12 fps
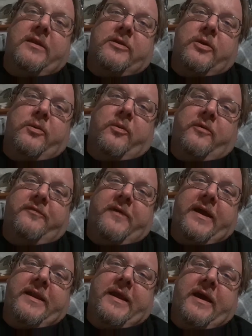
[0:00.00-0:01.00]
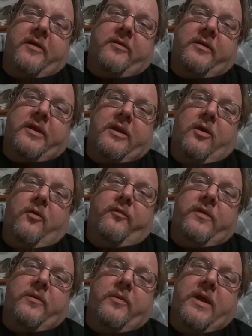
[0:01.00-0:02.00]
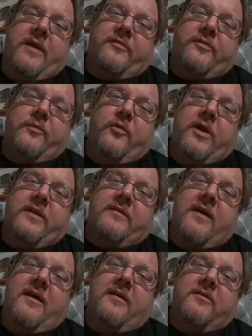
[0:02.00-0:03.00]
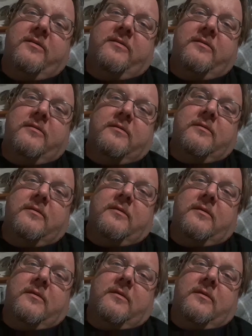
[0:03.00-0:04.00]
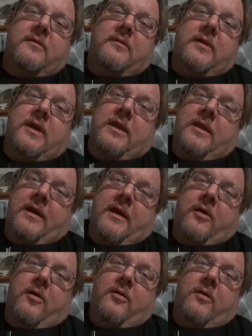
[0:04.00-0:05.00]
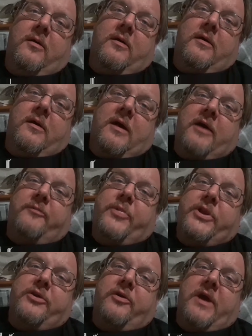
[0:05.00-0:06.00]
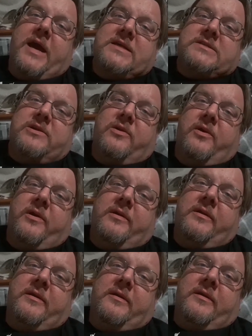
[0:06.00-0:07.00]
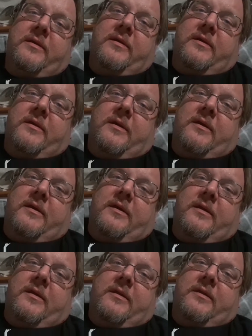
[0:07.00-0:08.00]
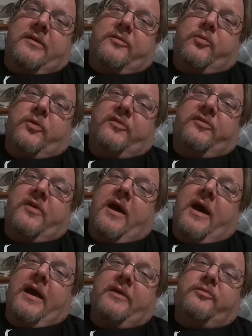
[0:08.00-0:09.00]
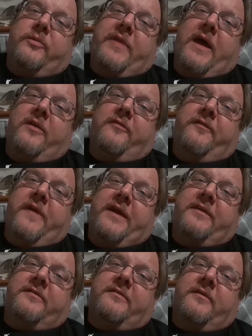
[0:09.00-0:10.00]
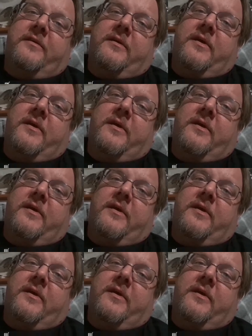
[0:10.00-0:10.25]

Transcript: and you will find out. And hopefully we'll have some great titles. Anyhow, I've been your Ice Lord. This was Eyes Without a Face,